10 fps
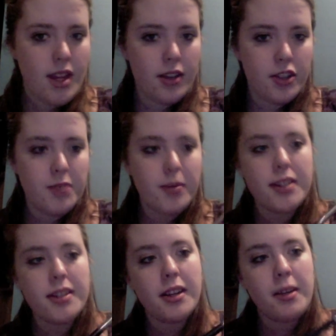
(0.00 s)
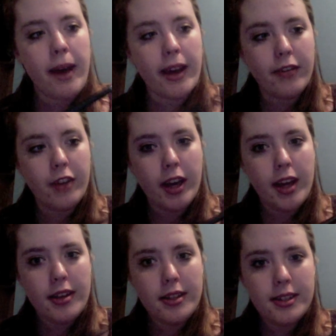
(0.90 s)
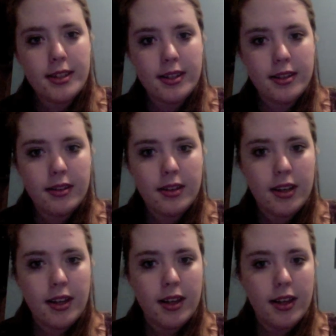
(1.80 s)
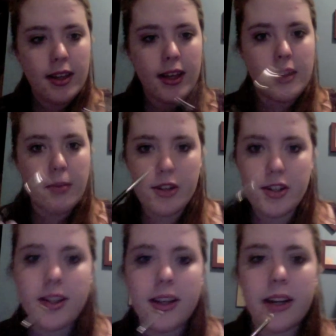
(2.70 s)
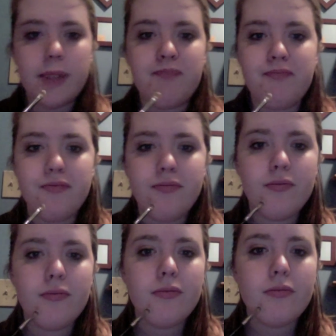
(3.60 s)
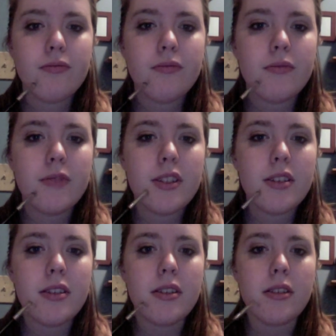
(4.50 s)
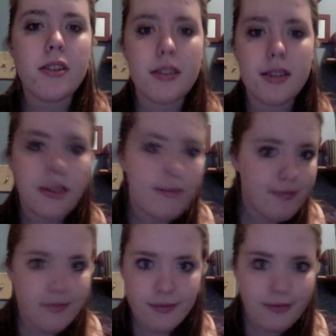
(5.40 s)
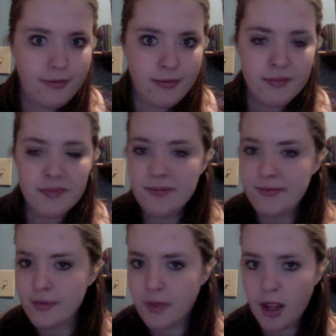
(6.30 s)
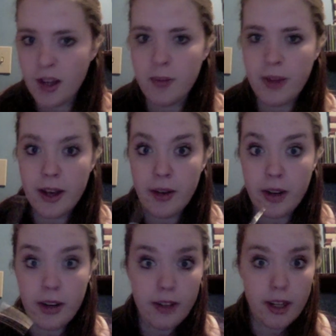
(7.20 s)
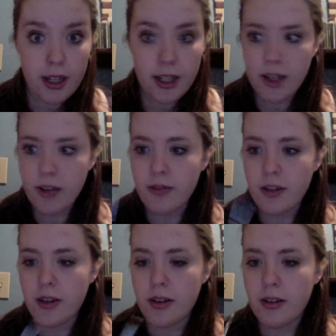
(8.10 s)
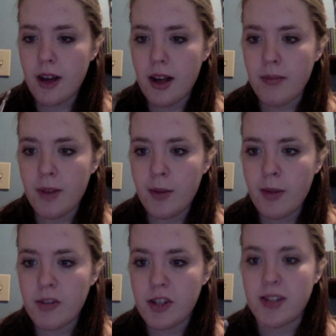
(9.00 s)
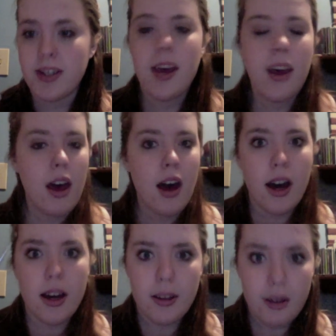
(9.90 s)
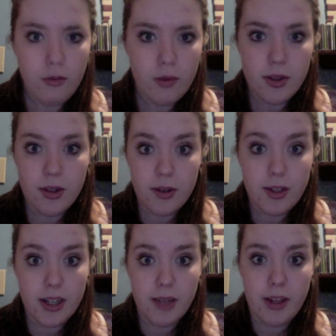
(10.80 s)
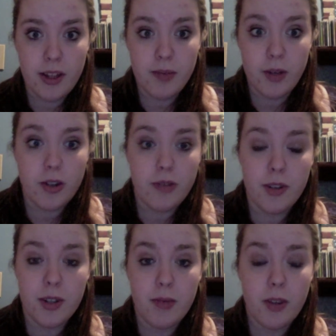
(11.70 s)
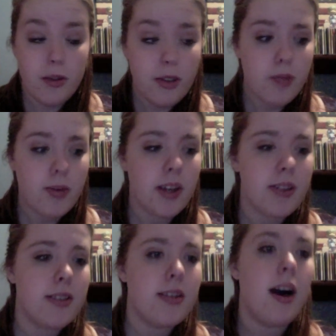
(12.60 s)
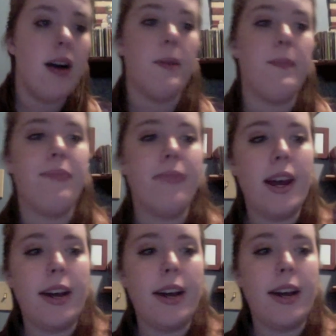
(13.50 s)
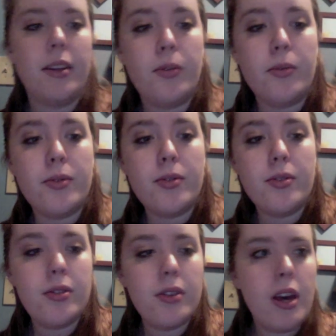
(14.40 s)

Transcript: just place it on the back of your hand, get the brush in there, and then just, apply it wherever you need it over your blemishes. I was so psyched about this brush the first time I used it because I use